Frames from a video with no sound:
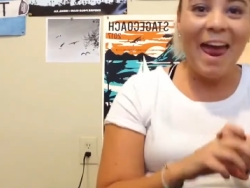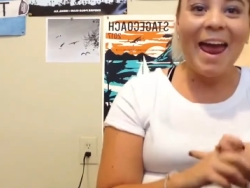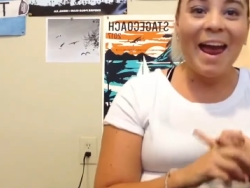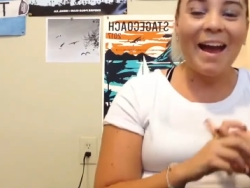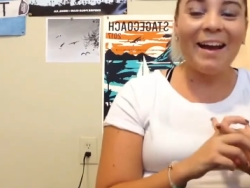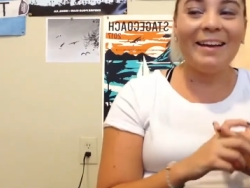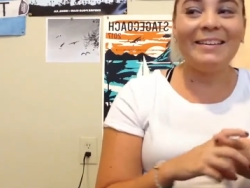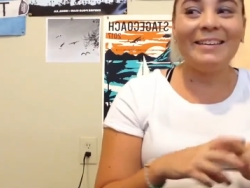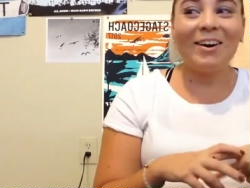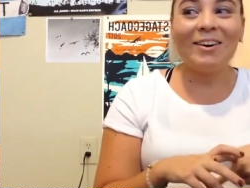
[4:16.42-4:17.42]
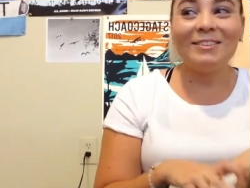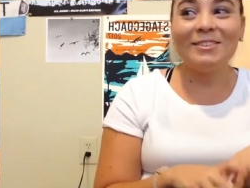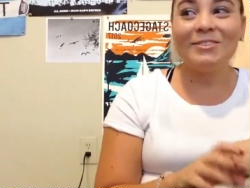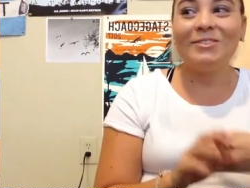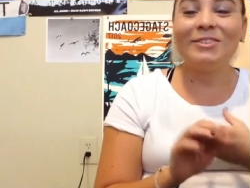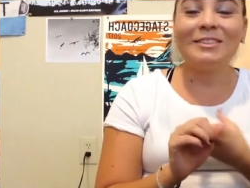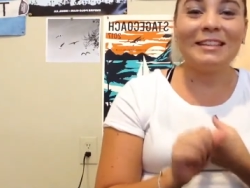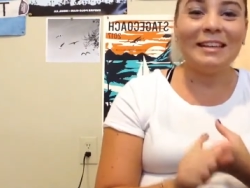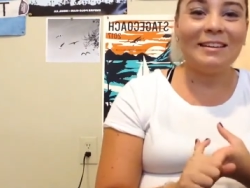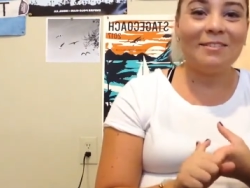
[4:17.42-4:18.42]
And also towards
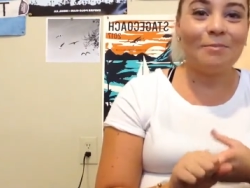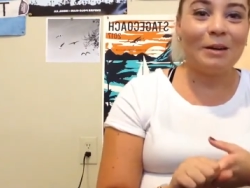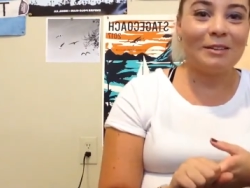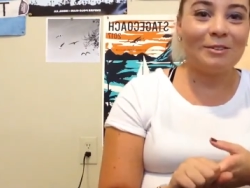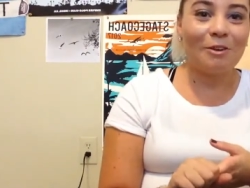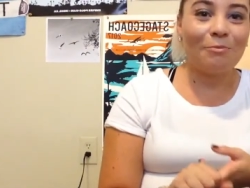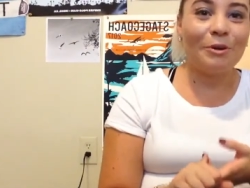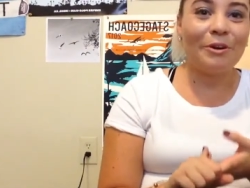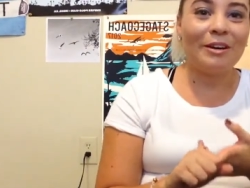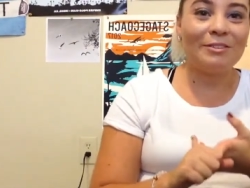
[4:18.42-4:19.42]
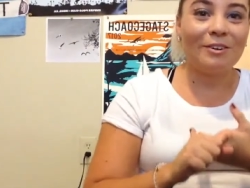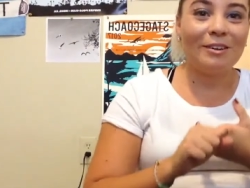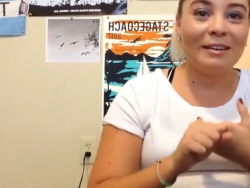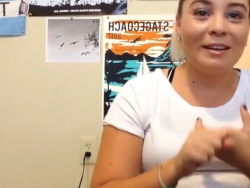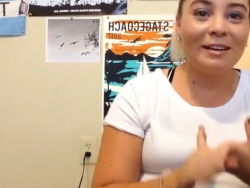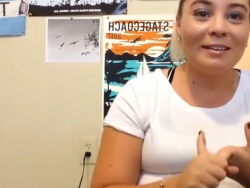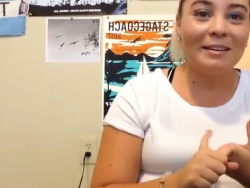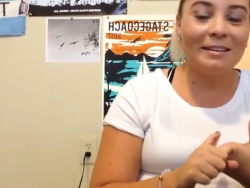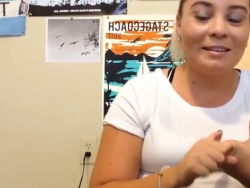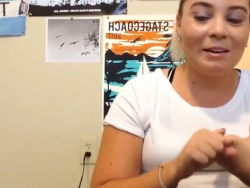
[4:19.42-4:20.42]
the end of my sophomore year, I started
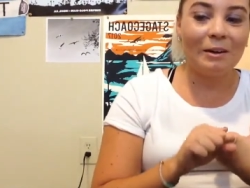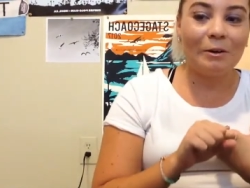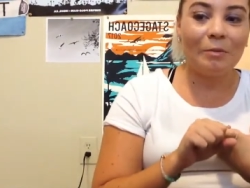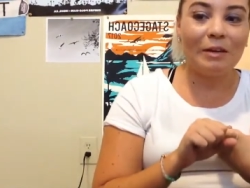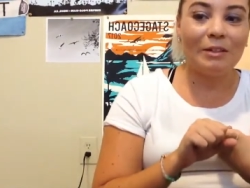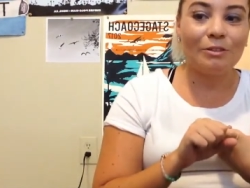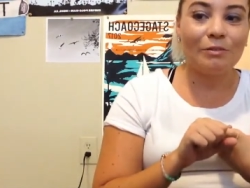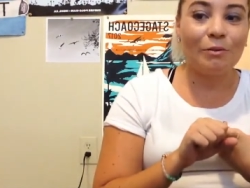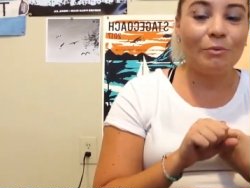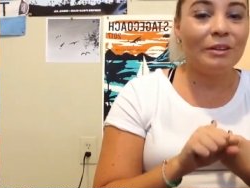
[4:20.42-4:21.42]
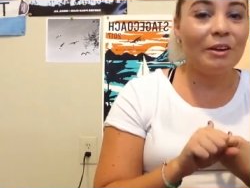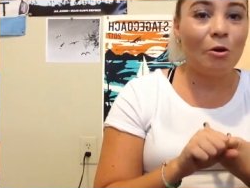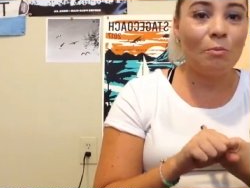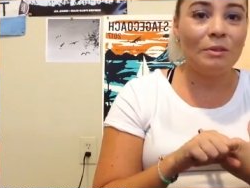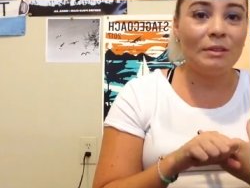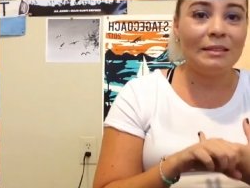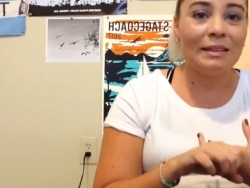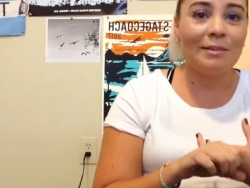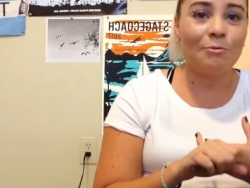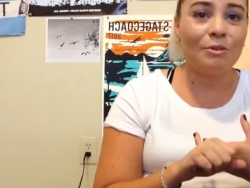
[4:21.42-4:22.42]
cutting. I just felt really hopeless
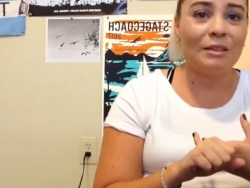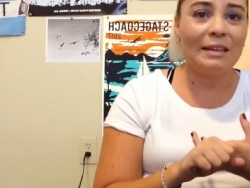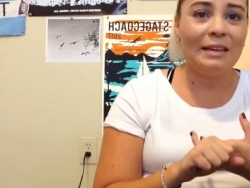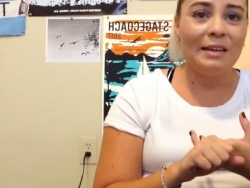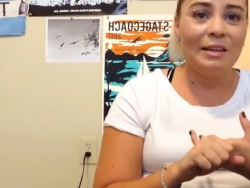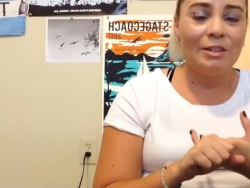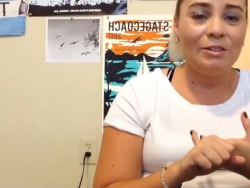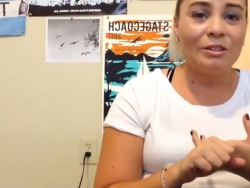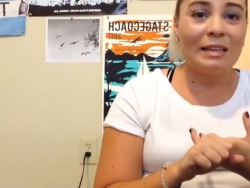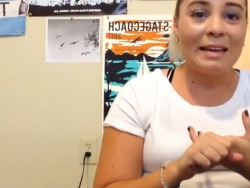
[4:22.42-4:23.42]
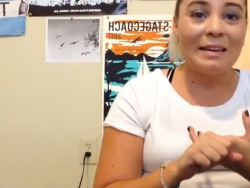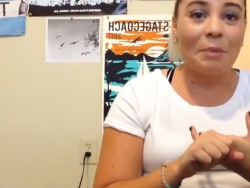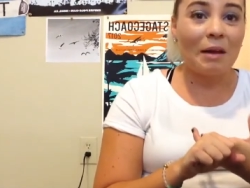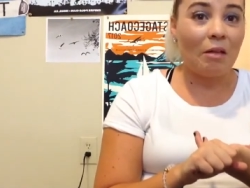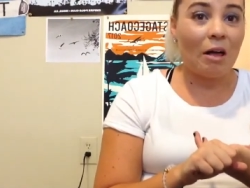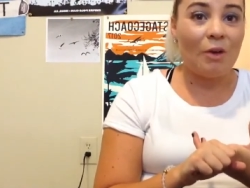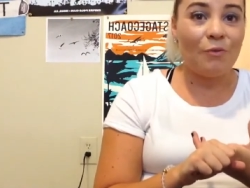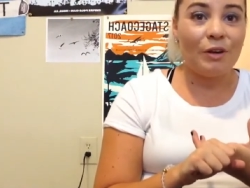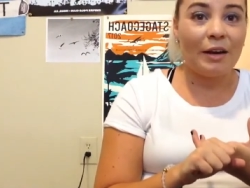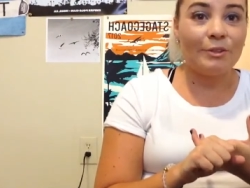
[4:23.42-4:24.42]
and really just hating my
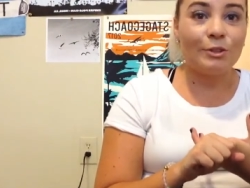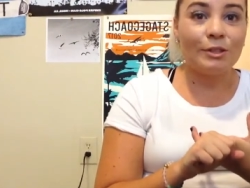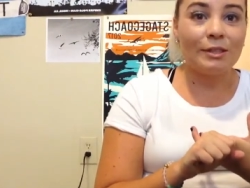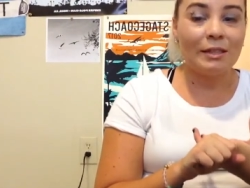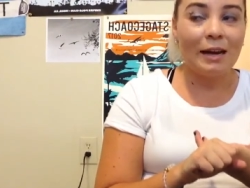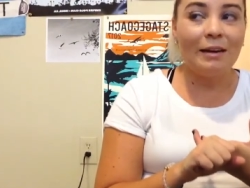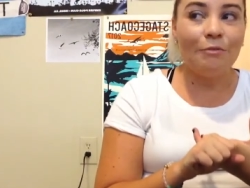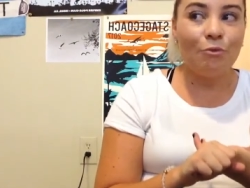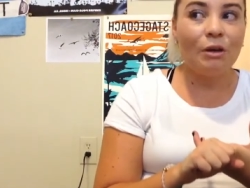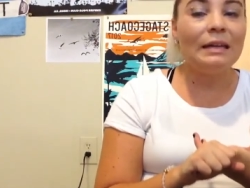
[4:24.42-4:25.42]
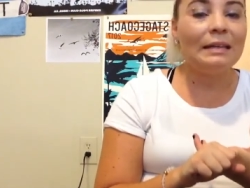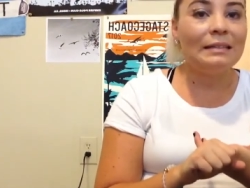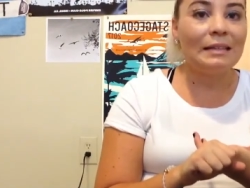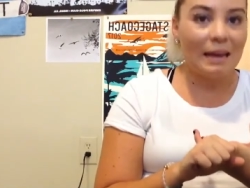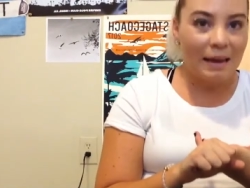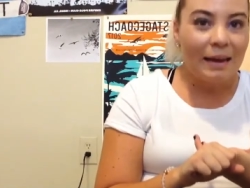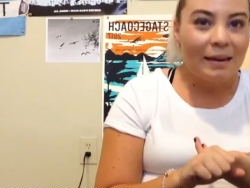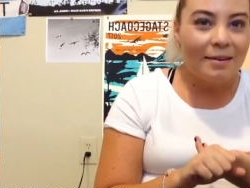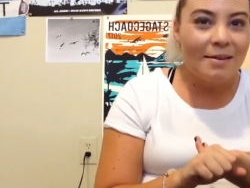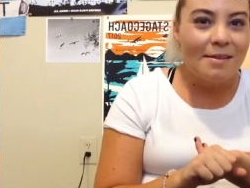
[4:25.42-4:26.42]
life, and I just kind of wanted it to
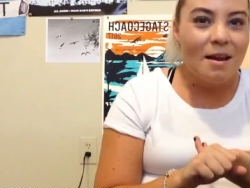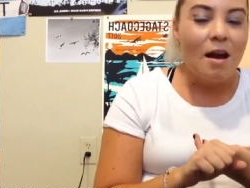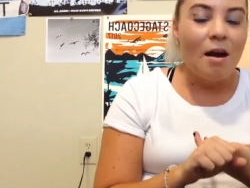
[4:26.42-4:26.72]
end.